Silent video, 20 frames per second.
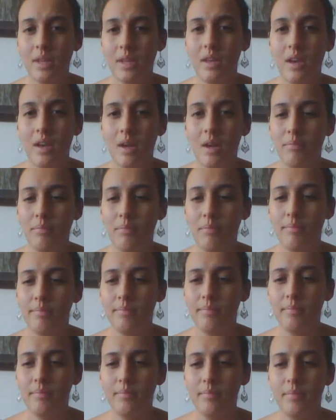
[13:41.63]
and I'm
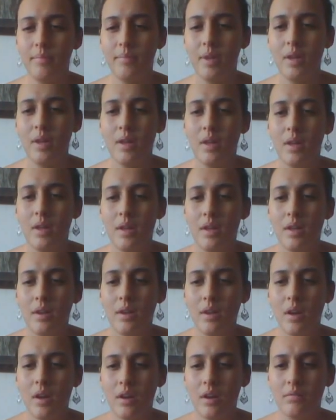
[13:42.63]

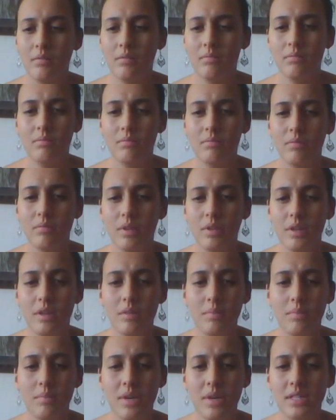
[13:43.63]
not really
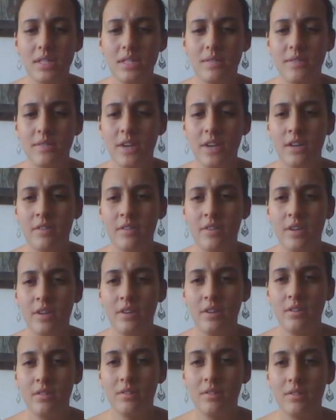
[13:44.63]
the biggest fan of it,